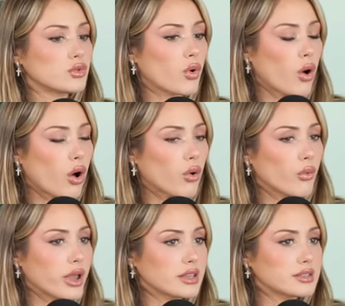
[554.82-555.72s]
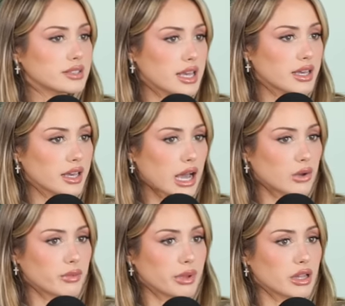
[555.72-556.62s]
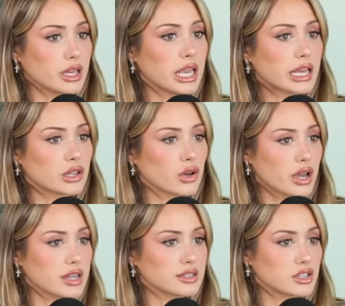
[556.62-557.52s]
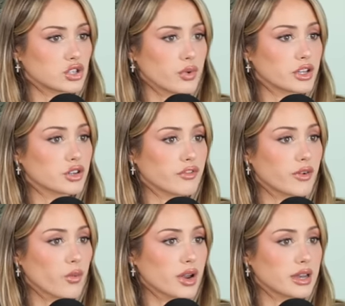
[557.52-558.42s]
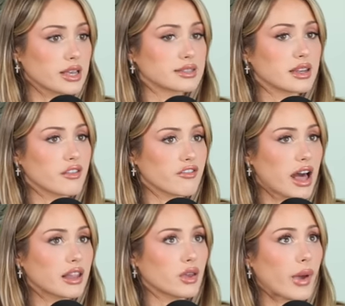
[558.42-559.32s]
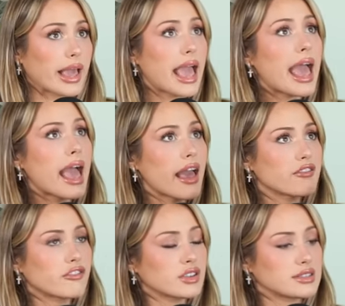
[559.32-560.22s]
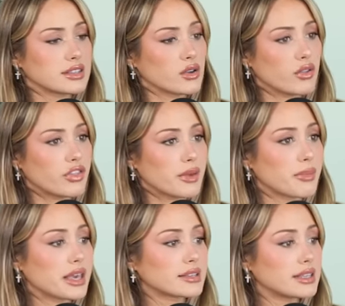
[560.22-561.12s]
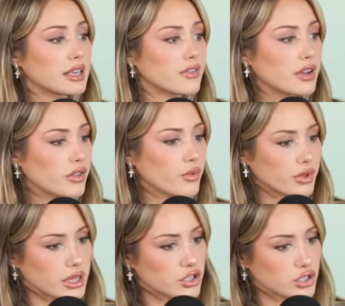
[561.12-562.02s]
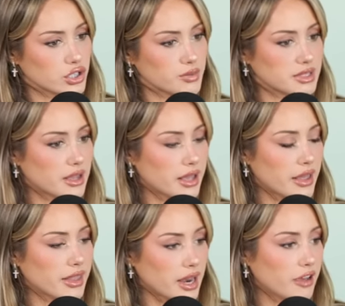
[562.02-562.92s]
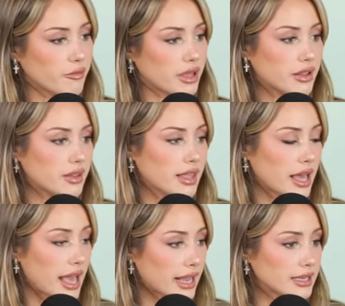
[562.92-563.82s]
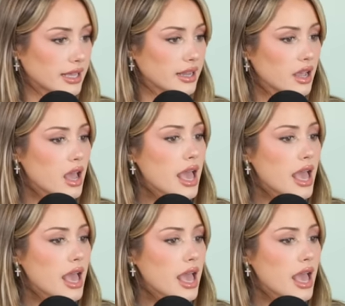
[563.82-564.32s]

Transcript: to always take accountability and look at a situation for what it is and evaluate every single thing because even in the relationships that I've been that ended